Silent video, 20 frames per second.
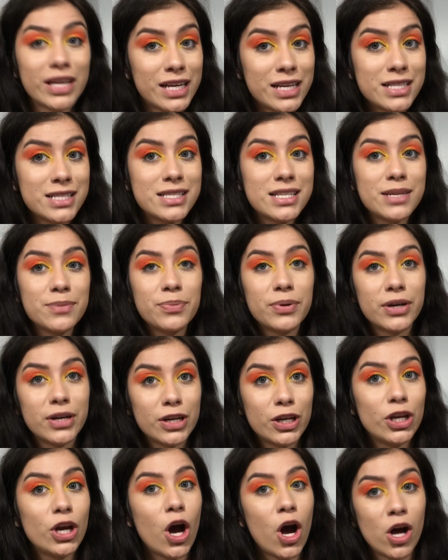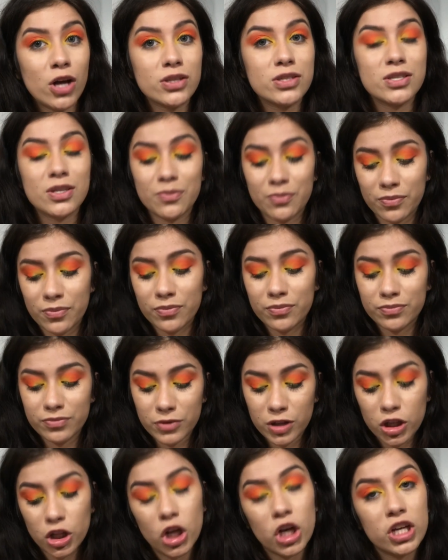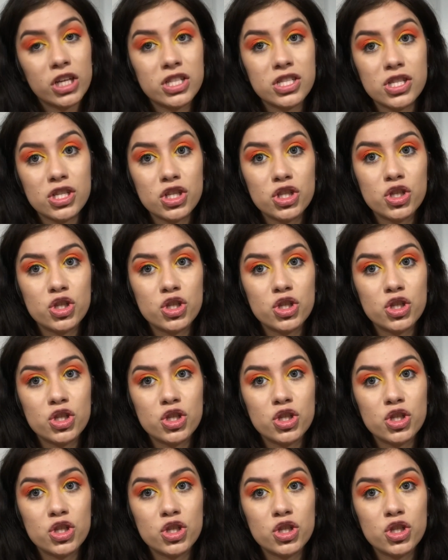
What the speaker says: easy, pretty, awesome looks.